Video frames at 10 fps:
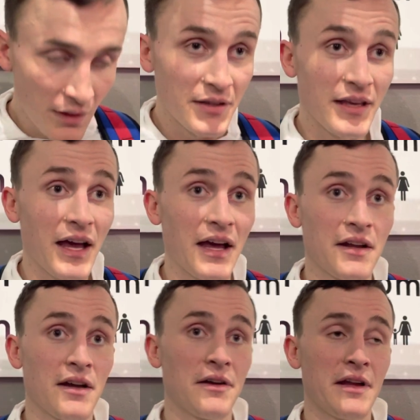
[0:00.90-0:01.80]
Yeah,
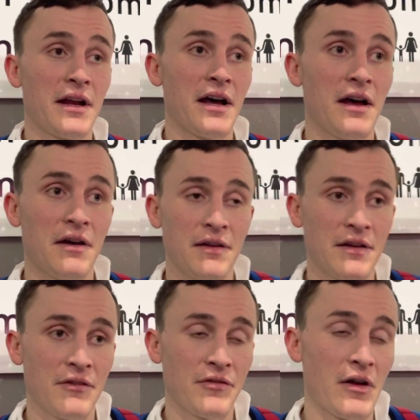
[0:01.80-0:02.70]
no, it
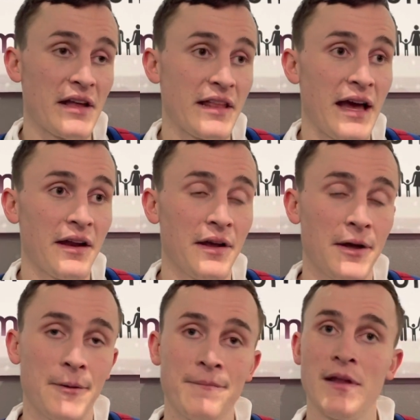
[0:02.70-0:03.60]
felt like that
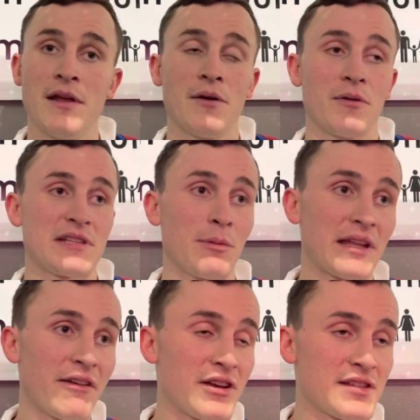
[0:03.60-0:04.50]
was able to
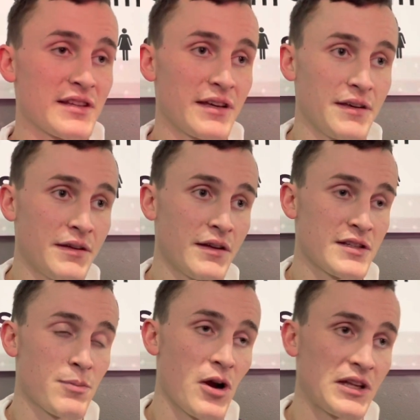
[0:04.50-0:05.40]
give us a
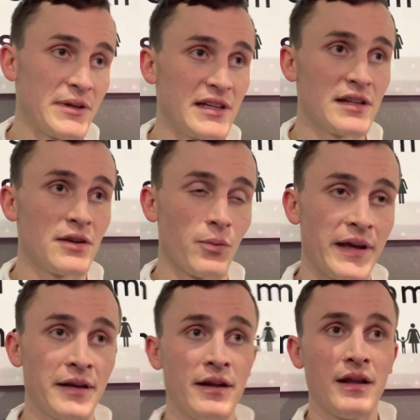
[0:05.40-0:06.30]
spark that we needed to
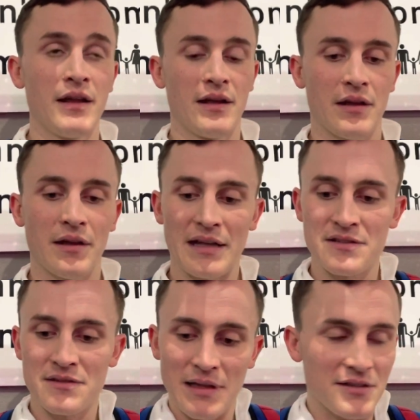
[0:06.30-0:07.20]
win.
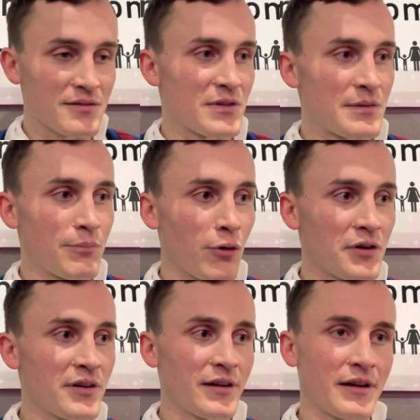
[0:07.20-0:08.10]
That's what's
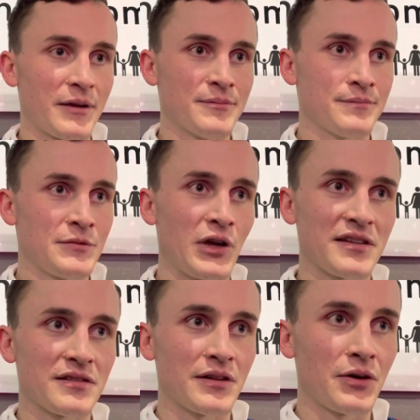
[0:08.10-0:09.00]
important. You
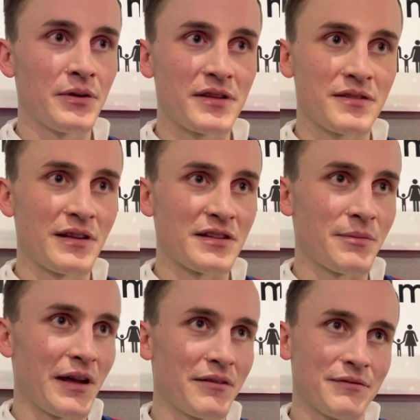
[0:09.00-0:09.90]
guys know it doesn't
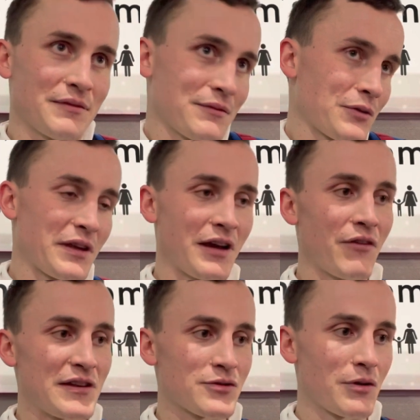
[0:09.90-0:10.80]
matter. I don't really care
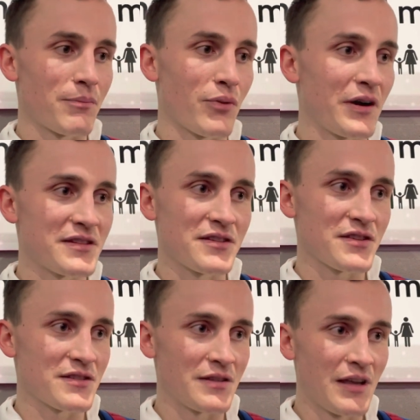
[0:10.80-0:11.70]
if I score points. It's
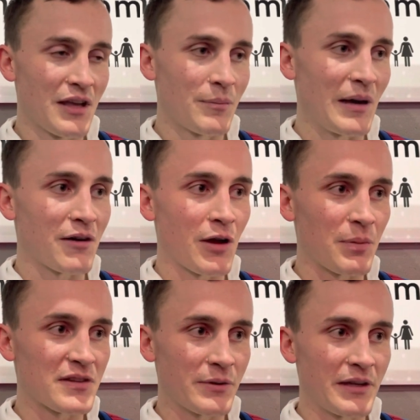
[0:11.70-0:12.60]
just a matter of helping
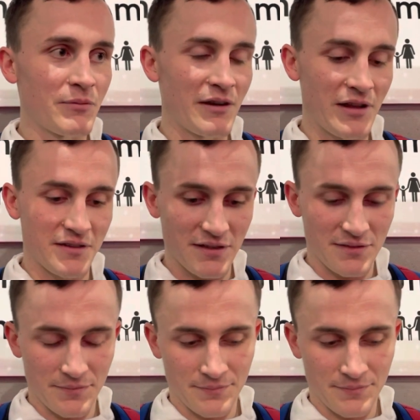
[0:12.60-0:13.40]
us win, whatever that takes.